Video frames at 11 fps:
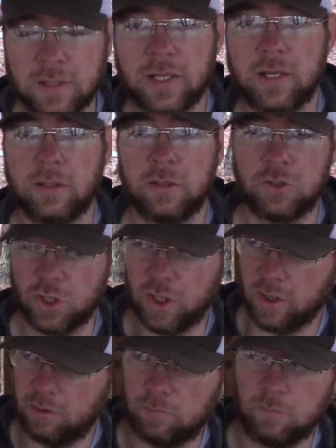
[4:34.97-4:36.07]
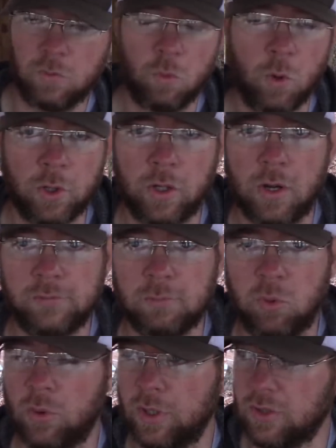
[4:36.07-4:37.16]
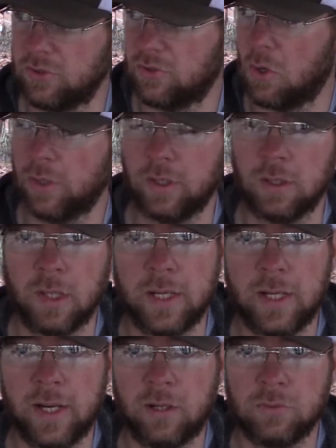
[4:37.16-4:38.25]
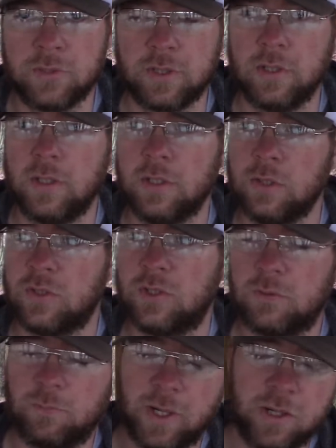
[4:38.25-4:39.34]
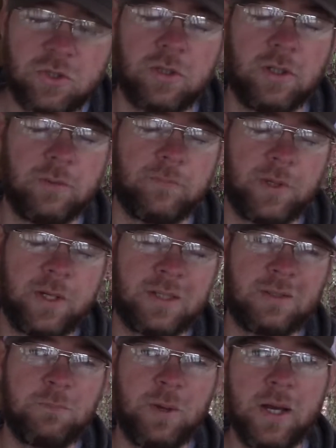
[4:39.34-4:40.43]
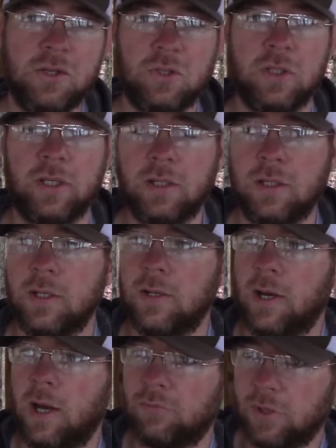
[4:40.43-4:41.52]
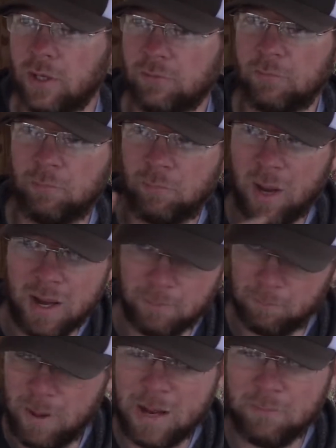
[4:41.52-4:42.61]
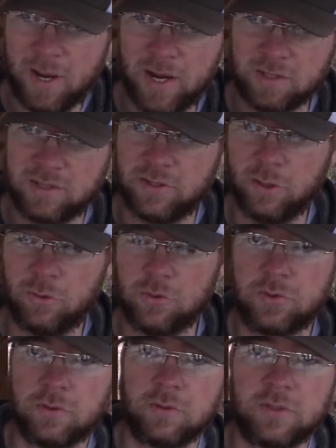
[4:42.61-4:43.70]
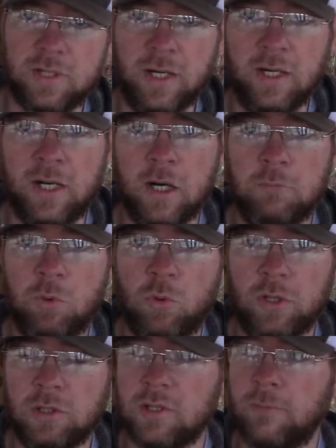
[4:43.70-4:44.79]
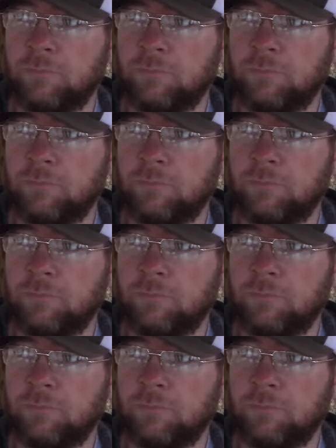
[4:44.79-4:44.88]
taking the jig, working it off the points, throwing it in laydowns, especially if they have bypassed those secondary points